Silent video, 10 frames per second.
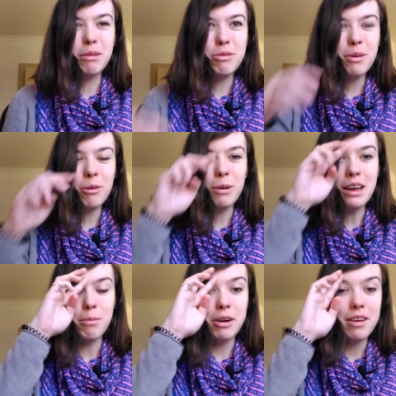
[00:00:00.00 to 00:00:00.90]
which was quite
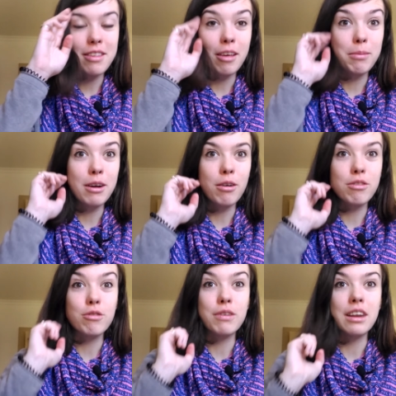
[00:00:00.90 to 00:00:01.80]
embarrassing but
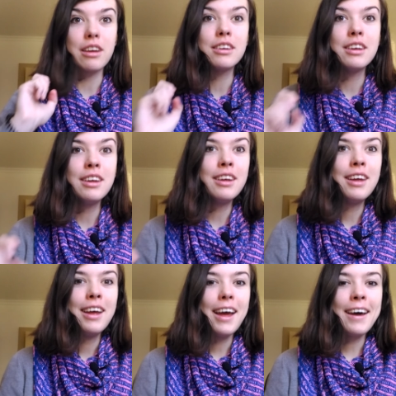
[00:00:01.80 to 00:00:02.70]
also funny.
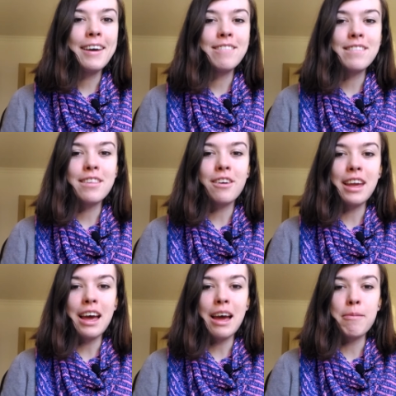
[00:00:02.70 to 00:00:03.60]
Um, so
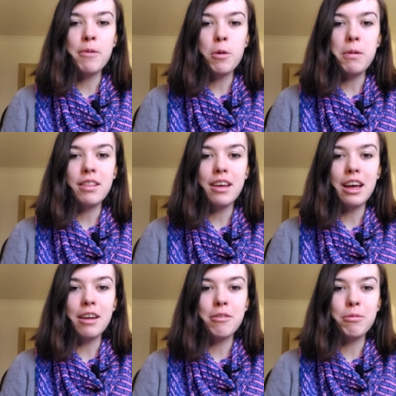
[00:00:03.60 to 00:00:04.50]
yeah, I'm hoping
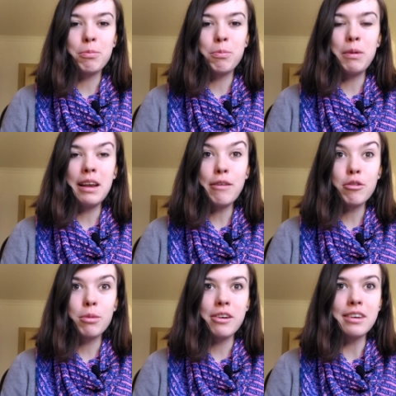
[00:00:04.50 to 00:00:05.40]
that we leave
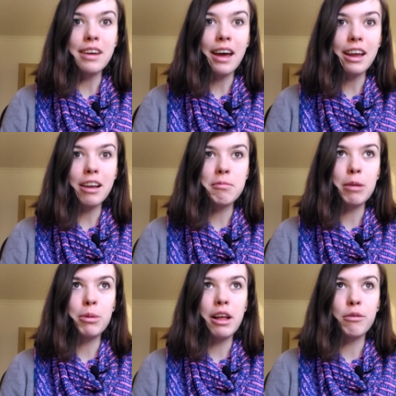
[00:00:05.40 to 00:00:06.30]
tomorrow night.
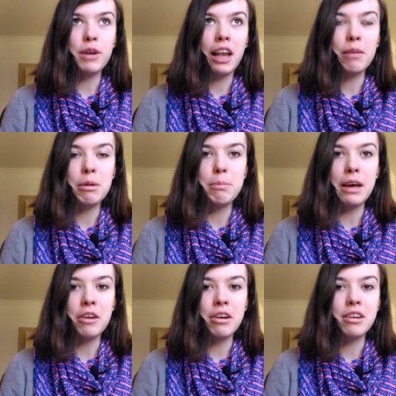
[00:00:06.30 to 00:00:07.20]
Maybe I'll feel a little bit
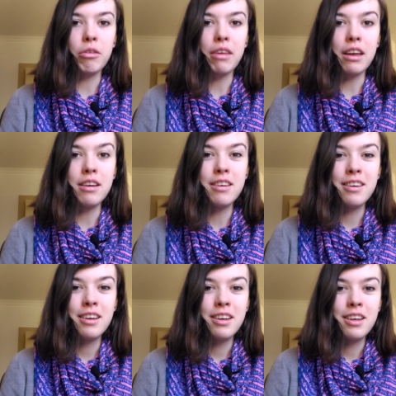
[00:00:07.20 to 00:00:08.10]
better until then.
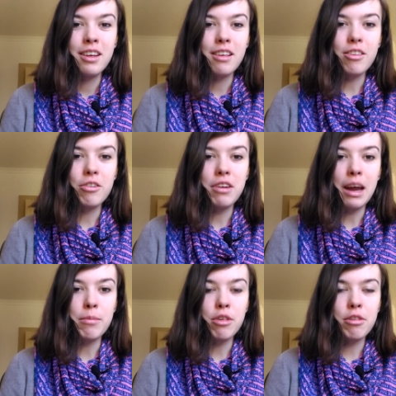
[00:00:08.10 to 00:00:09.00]
So today
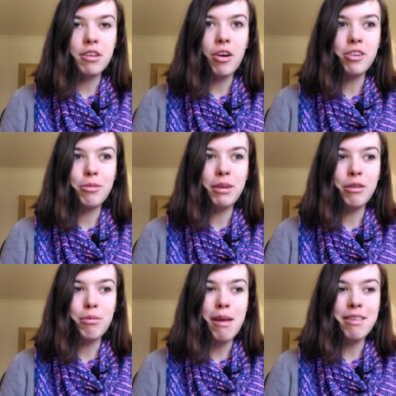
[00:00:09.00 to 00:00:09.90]
I'm just going to be
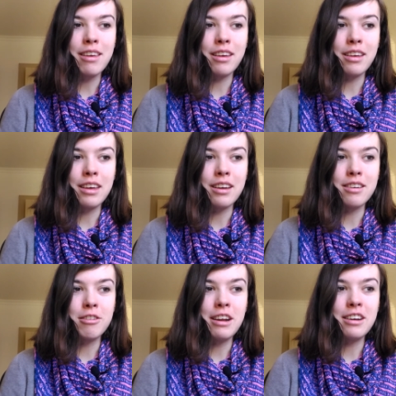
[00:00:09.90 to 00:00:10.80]
resting
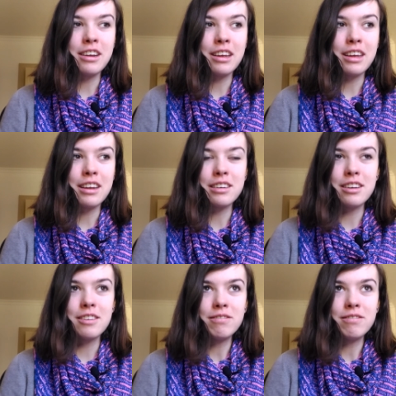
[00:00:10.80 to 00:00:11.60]
and knitting and